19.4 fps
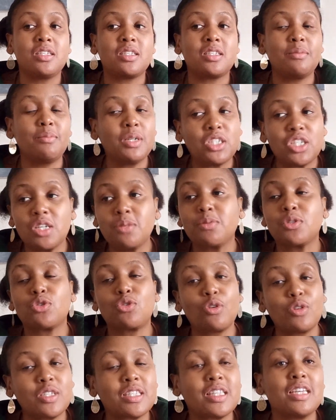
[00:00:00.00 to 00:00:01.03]
Simba chips
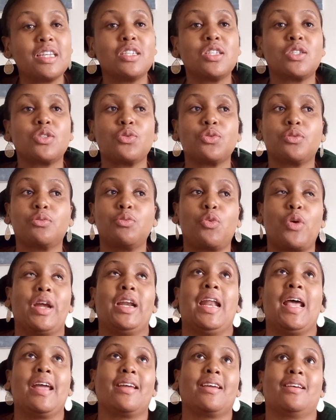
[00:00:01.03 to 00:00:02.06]
those days were
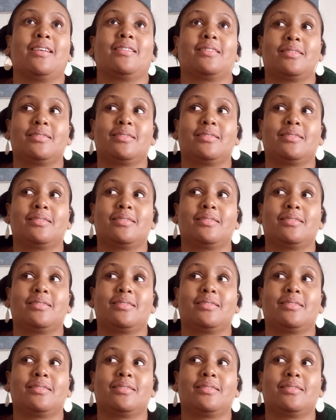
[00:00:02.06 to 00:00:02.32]
like,